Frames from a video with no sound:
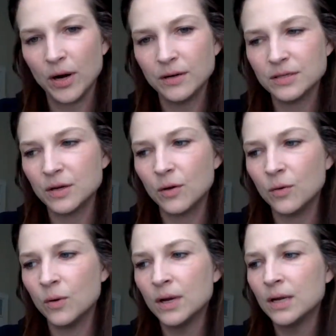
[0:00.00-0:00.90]
So,
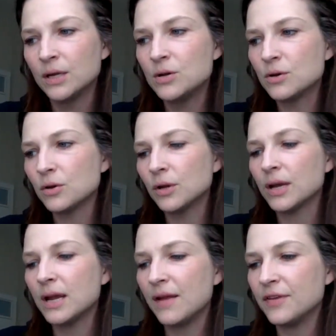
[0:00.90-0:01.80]
you're
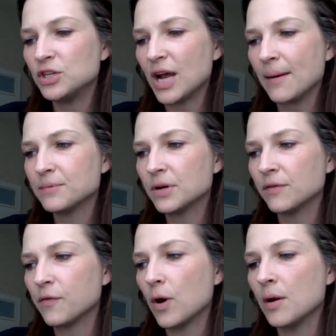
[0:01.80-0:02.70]
looking at the chapter
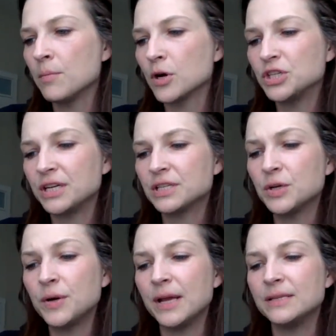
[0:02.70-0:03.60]
for emerging
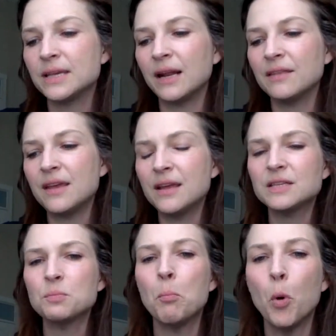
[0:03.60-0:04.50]
students, and I think it's
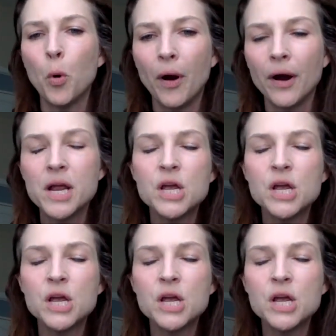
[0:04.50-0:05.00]
more